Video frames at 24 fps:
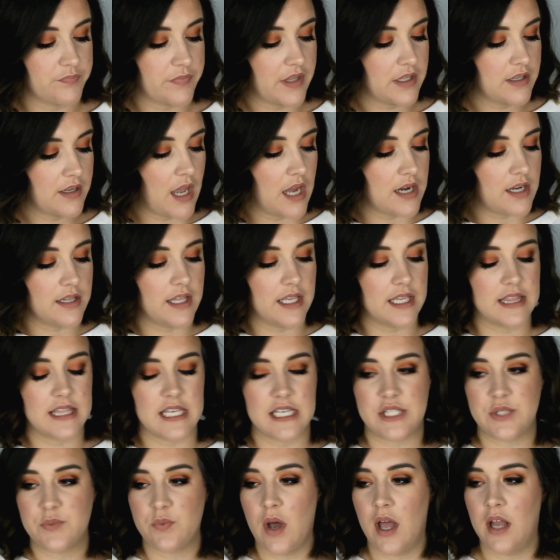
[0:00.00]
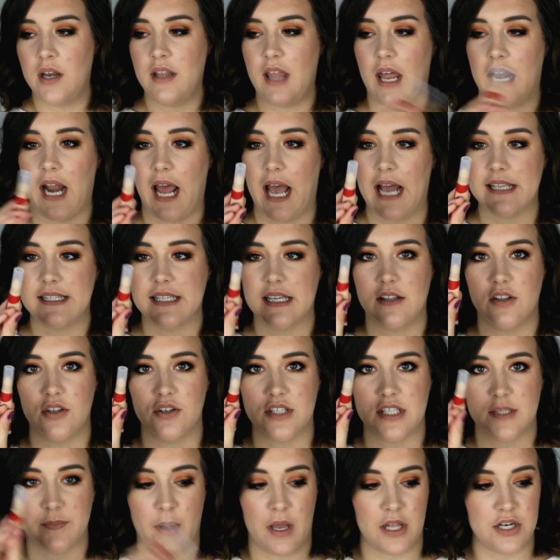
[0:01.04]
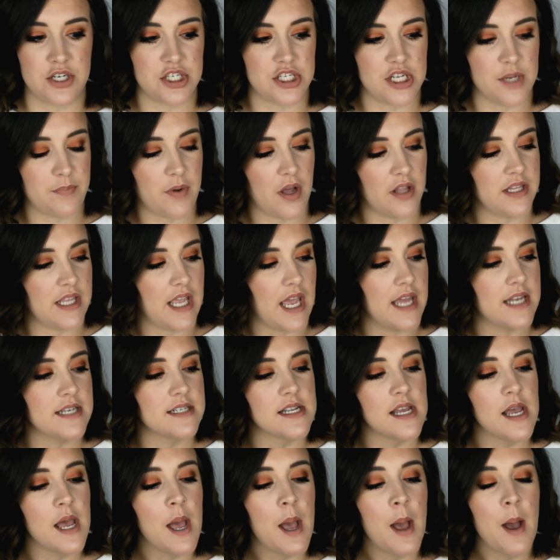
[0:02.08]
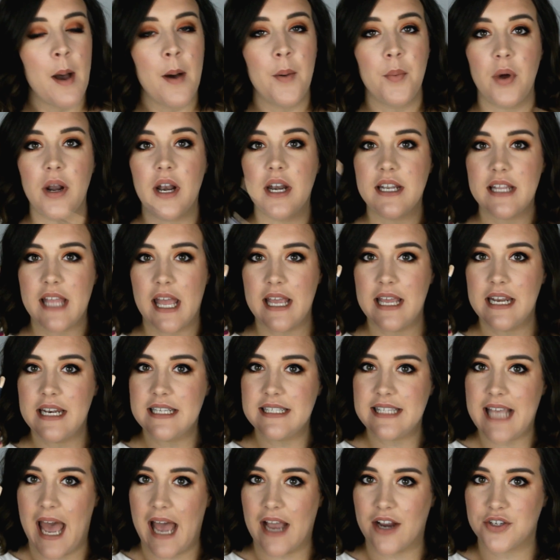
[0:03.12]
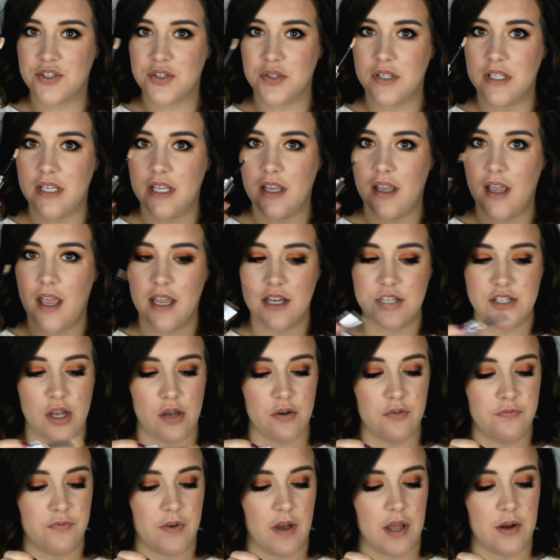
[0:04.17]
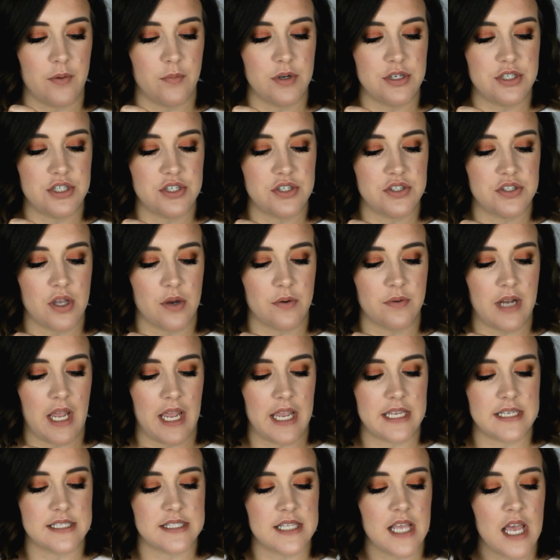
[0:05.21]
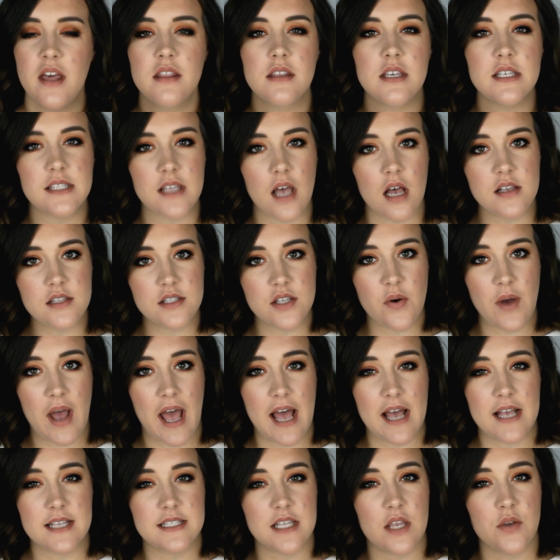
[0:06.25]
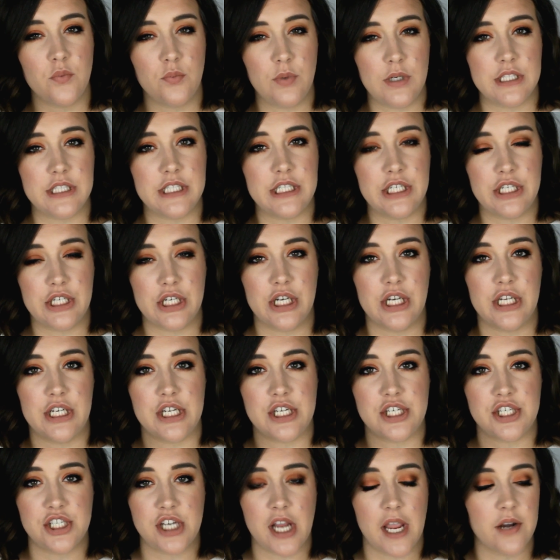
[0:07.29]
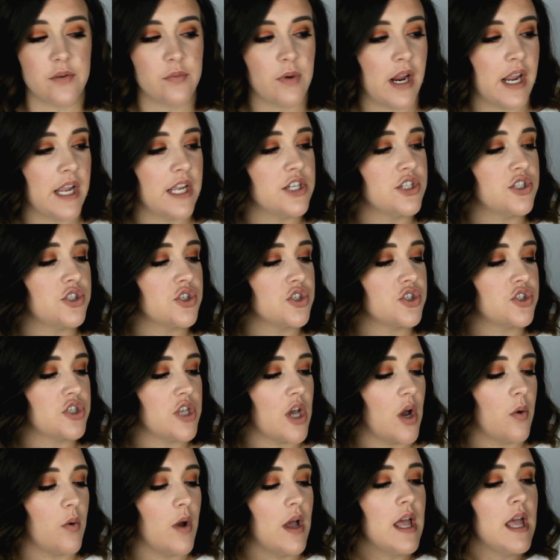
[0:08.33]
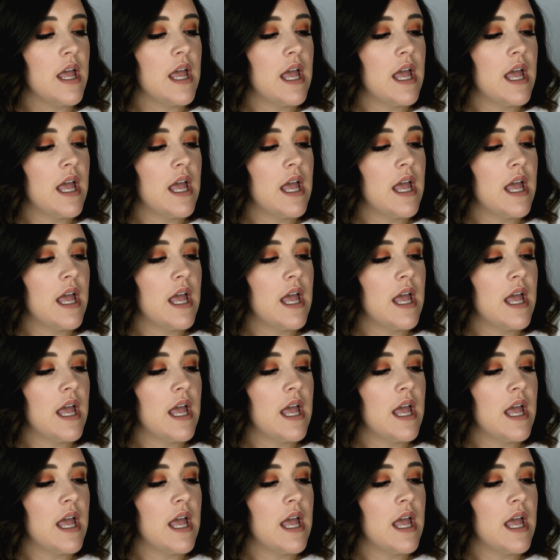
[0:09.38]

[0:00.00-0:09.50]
kind of like this one, that it has like a little sponge tip on the end. But it is actually a doe foot, which is so nice. This also has a really good shade range, so